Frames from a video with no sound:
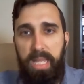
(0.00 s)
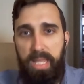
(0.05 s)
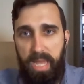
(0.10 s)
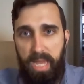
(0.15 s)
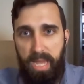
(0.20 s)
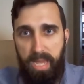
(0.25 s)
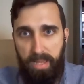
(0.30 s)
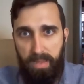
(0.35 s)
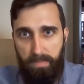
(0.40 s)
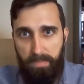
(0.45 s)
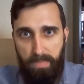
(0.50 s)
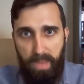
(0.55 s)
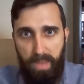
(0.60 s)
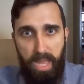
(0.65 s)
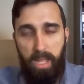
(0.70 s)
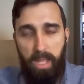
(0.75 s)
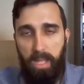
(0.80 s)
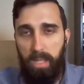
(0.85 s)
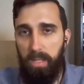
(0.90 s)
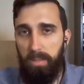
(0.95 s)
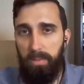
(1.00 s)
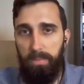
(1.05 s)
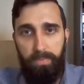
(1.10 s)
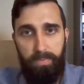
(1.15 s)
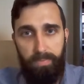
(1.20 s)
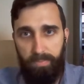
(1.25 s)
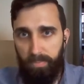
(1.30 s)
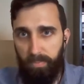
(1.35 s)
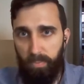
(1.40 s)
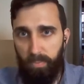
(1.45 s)
that Bell
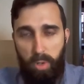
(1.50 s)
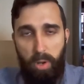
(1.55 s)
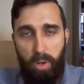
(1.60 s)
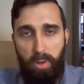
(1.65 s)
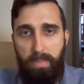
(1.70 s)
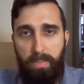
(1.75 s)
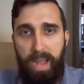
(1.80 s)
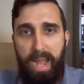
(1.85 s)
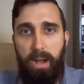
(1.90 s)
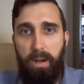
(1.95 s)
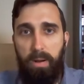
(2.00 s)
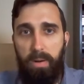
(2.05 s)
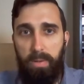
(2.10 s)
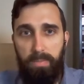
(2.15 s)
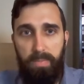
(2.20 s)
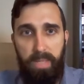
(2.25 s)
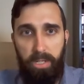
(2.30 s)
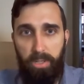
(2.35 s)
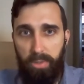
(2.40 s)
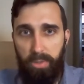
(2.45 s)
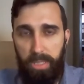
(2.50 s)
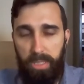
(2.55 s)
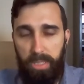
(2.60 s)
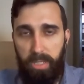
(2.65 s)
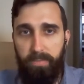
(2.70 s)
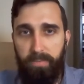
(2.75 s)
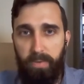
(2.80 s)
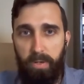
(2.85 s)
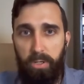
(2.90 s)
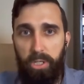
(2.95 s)
wrote about interest
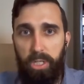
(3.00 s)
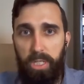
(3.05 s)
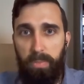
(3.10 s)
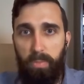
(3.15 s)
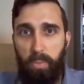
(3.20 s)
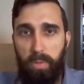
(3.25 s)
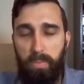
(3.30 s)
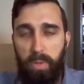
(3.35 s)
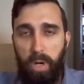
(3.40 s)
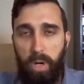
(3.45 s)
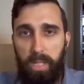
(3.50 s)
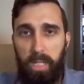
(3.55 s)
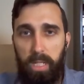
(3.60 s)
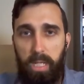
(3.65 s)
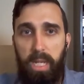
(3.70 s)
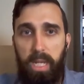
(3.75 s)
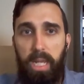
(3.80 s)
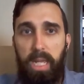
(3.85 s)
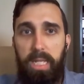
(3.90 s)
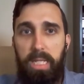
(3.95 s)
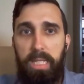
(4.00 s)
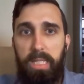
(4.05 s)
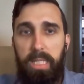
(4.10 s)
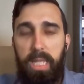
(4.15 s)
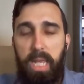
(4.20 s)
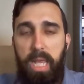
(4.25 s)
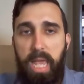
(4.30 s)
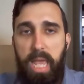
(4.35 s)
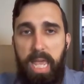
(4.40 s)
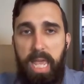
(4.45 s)
convergence more broadly is
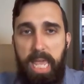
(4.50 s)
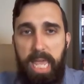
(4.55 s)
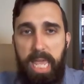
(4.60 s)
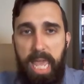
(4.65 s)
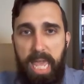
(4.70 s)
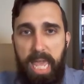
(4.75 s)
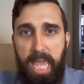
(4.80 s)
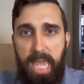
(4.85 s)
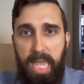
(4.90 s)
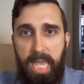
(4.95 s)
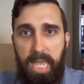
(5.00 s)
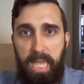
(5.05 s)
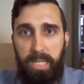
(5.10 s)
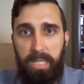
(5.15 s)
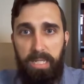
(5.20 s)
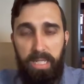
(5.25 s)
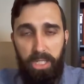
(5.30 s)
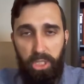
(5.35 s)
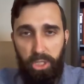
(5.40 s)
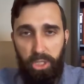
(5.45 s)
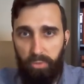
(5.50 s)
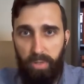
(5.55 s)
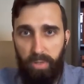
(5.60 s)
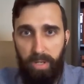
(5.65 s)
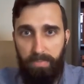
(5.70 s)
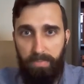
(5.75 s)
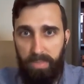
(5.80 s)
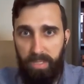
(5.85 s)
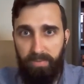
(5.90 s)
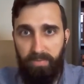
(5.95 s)
a
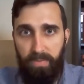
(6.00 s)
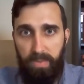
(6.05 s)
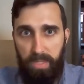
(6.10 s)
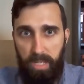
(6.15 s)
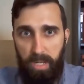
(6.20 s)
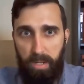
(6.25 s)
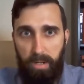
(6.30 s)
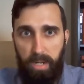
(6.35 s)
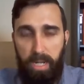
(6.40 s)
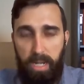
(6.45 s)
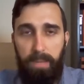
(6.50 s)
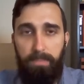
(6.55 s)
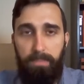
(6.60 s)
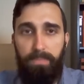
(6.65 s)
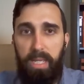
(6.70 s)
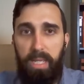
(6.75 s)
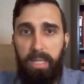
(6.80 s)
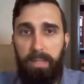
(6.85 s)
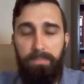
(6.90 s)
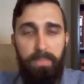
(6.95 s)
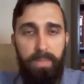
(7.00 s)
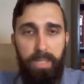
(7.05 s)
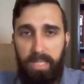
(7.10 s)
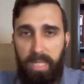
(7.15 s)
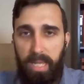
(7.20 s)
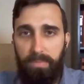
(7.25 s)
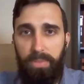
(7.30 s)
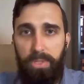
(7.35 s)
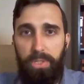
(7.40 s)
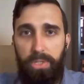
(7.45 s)
descriptive theory. It
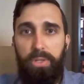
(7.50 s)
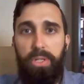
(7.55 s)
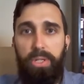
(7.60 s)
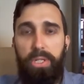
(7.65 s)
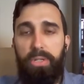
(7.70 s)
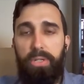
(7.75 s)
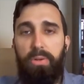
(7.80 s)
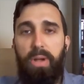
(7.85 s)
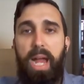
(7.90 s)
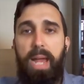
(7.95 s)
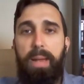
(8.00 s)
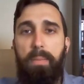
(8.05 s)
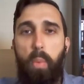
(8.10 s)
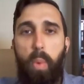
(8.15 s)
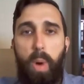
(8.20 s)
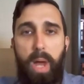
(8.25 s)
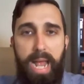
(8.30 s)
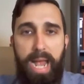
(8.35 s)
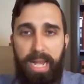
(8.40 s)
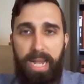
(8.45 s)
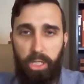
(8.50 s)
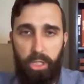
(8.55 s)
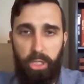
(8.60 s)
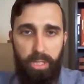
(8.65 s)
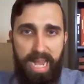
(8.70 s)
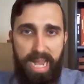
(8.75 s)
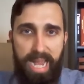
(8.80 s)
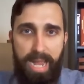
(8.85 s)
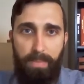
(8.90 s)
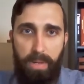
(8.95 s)
attempts to describe what actually
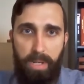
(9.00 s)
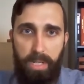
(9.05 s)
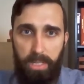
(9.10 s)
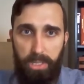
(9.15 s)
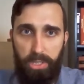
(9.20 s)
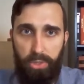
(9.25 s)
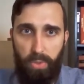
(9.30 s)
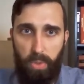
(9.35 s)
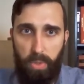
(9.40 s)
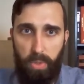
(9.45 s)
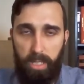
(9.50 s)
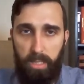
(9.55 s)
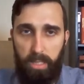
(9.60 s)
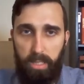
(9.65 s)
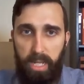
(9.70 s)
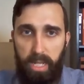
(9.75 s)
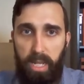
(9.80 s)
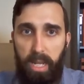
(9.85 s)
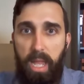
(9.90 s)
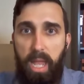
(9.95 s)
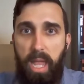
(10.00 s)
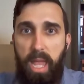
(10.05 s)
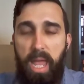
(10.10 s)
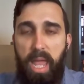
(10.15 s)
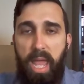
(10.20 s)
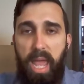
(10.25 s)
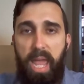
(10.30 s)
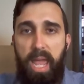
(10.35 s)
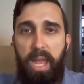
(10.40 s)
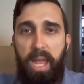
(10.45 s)
happened historically.
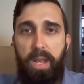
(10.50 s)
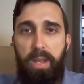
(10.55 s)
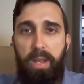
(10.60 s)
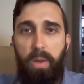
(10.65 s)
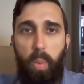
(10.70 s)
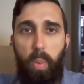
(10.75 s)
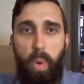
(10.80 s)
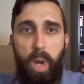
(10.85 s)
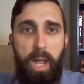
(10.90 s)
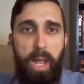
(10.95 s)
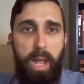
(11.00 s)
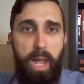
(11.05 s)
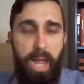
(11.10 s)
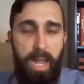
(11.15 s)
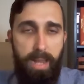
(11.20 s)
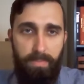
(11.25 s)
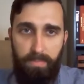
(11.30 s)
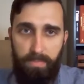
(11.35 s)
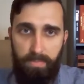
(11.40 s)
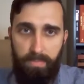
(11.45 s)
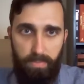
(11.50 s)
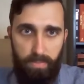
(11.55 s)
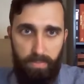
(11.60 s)
And what I'm